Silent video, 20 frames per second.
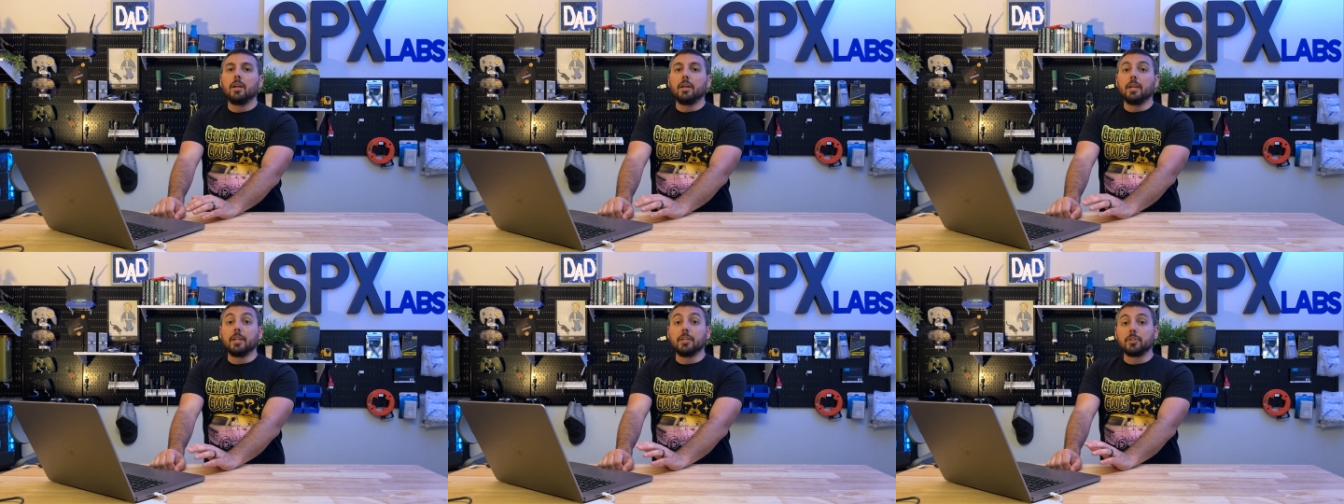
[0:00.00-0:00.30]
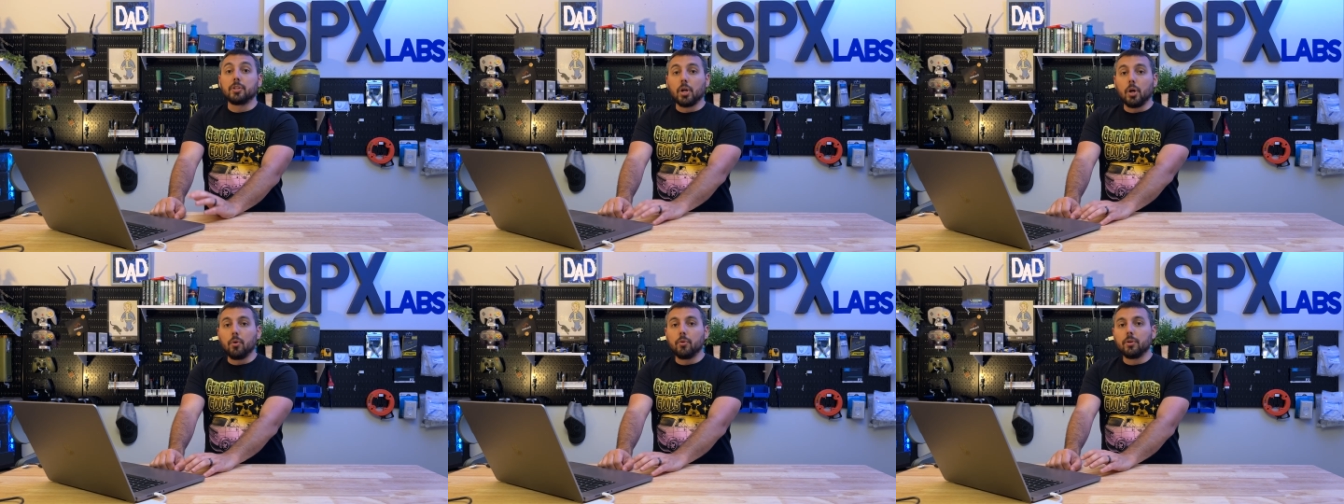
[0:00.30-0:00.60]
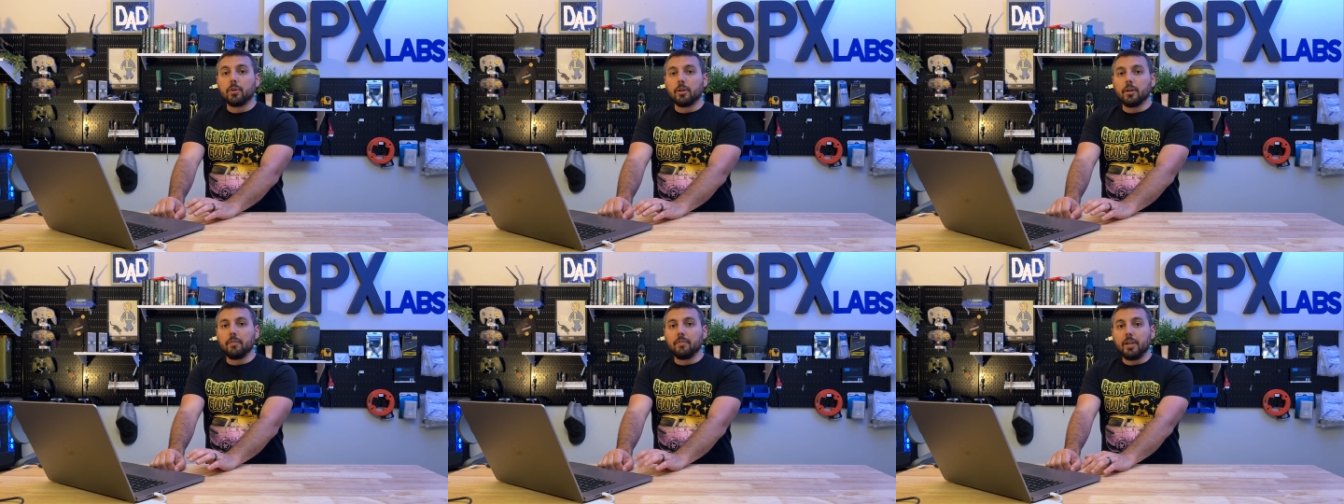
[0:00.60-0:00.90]

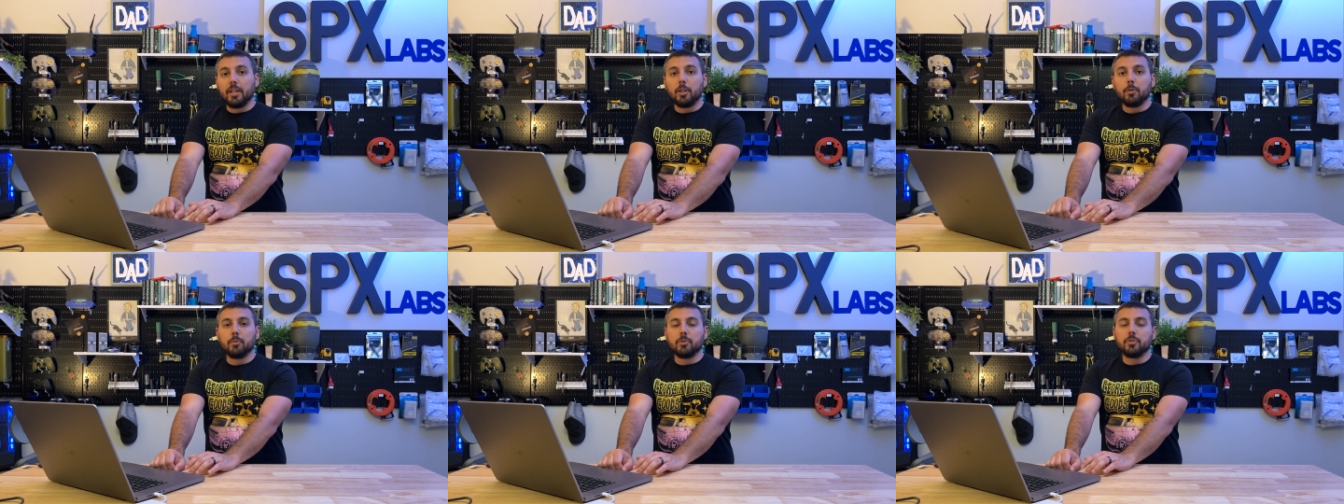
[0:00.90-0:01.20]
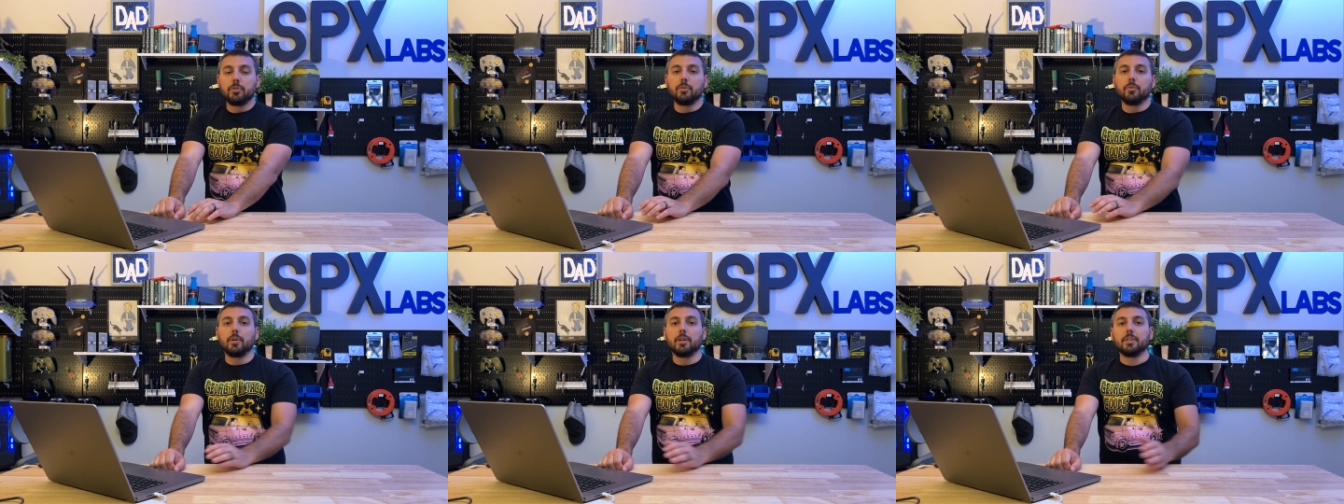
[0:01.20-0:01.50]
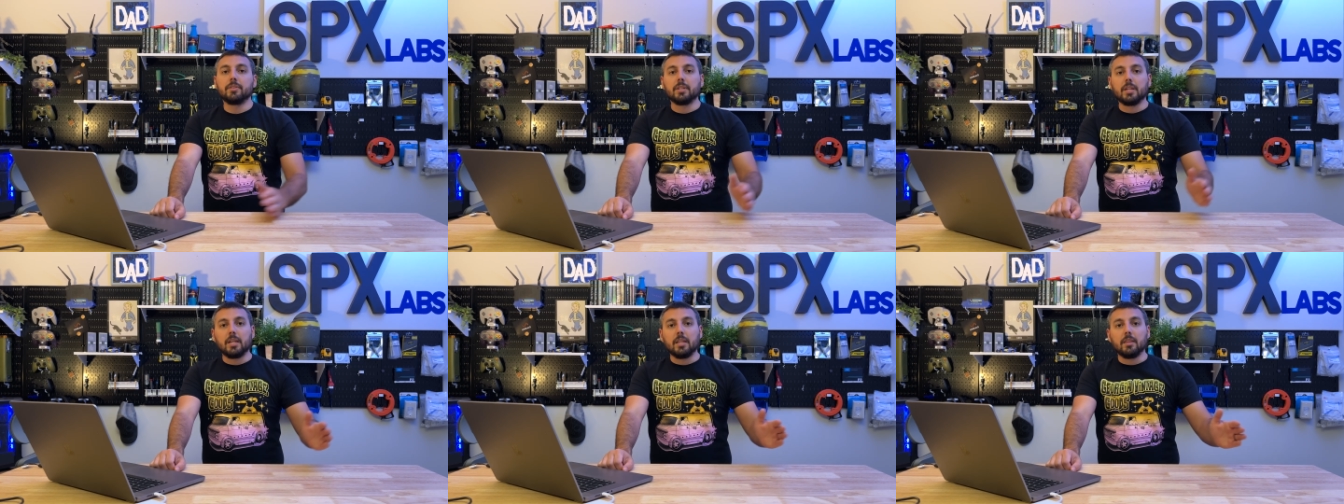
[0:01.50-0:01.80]
encoder available to
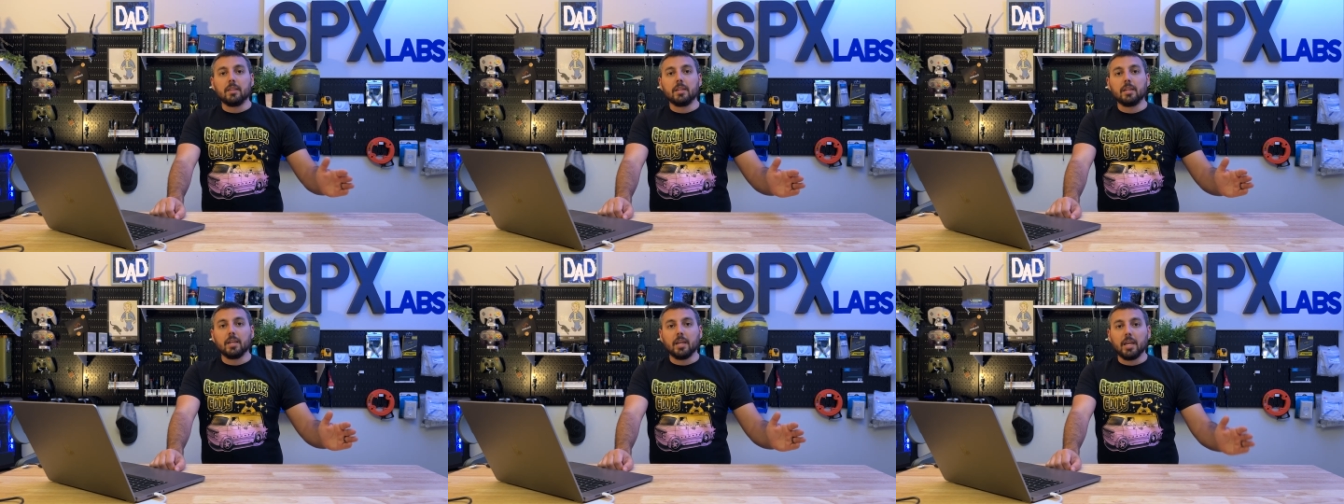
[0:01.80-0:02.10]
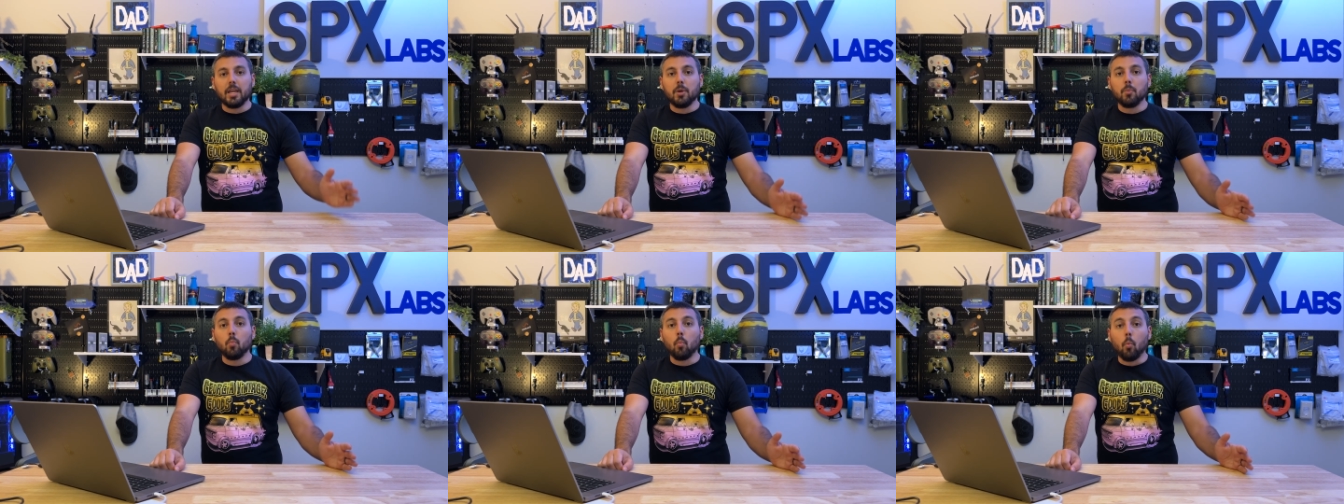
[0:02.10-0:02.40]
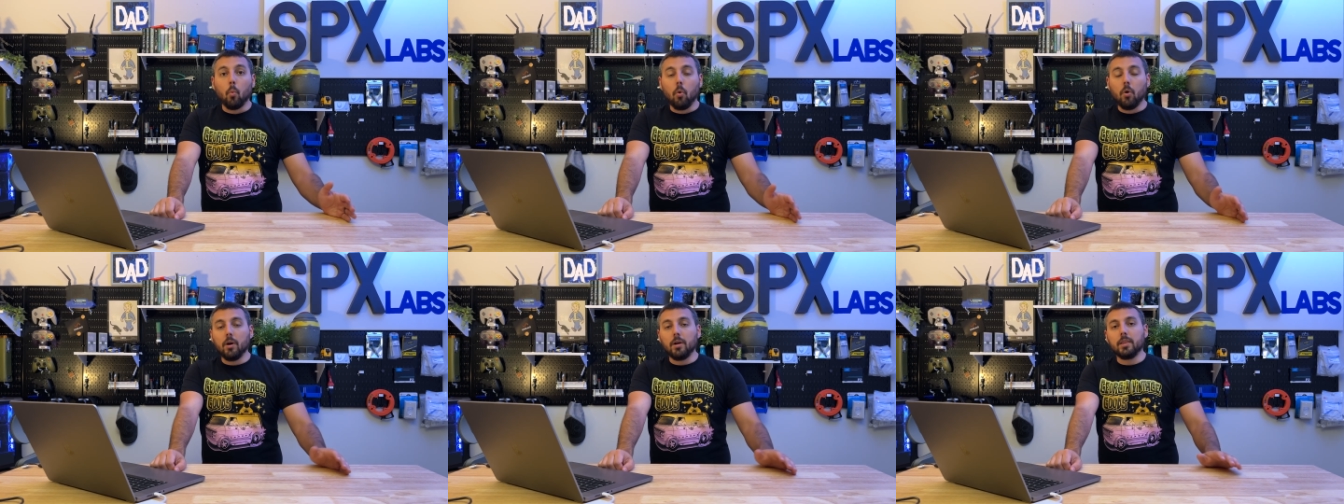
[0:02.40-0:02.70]
us in the
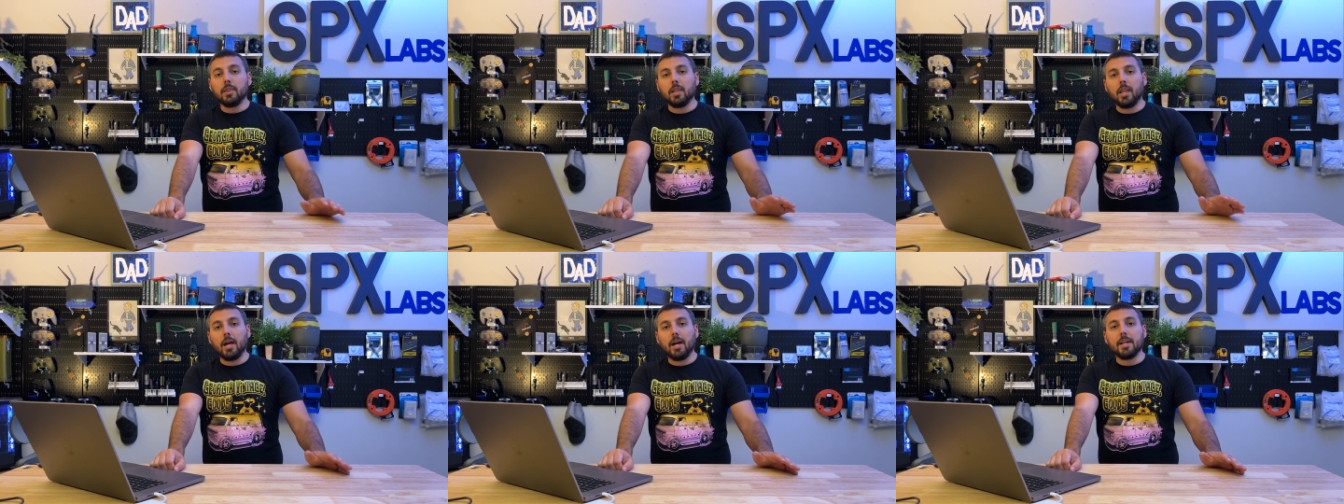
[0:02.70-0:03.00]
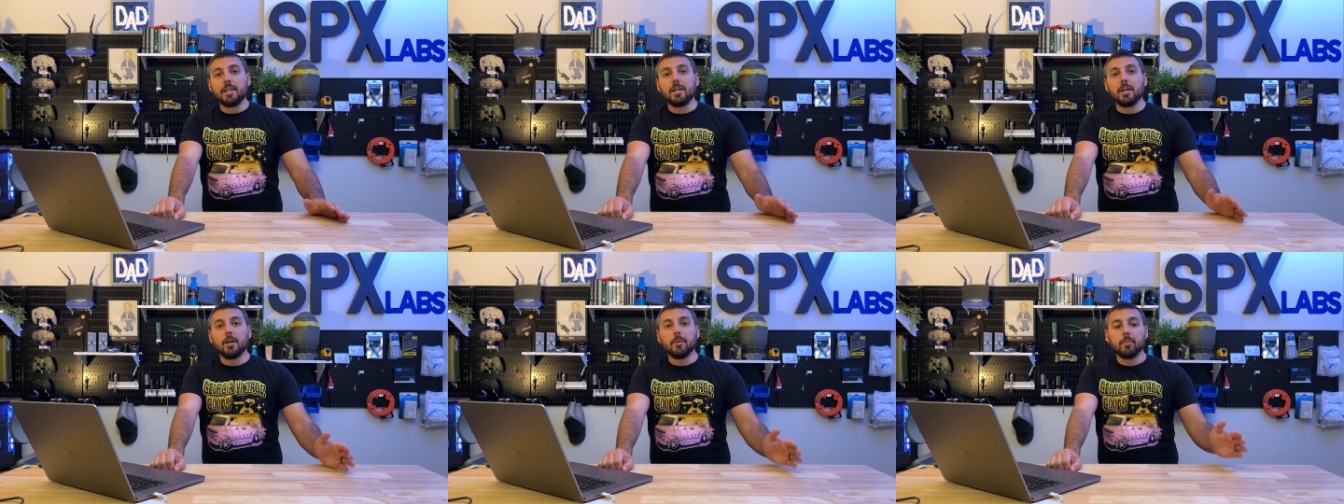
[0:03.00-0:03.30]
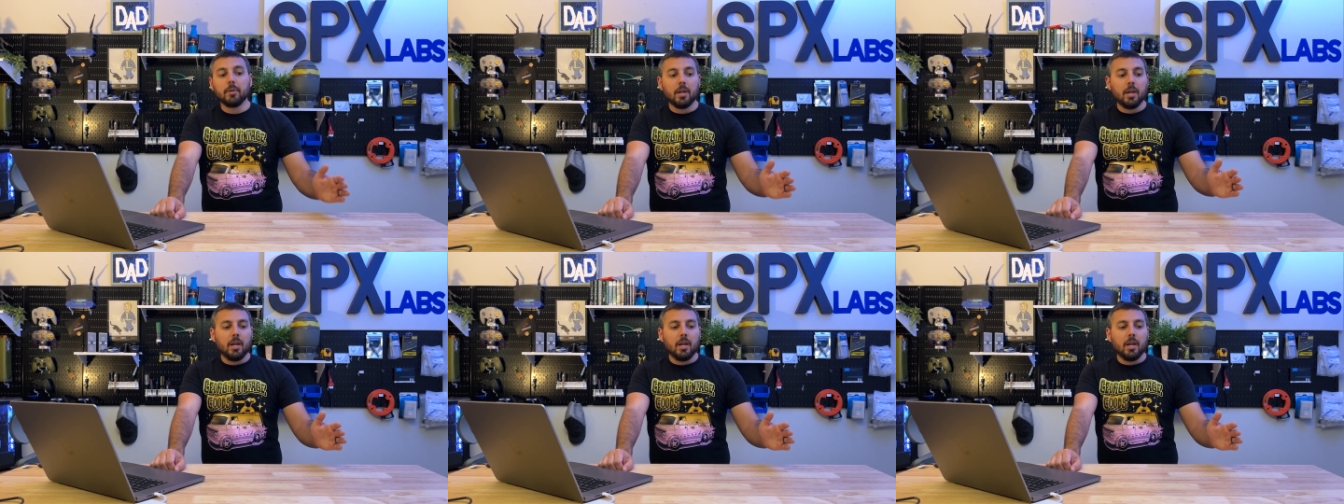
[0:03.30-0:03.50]
M1 lineup.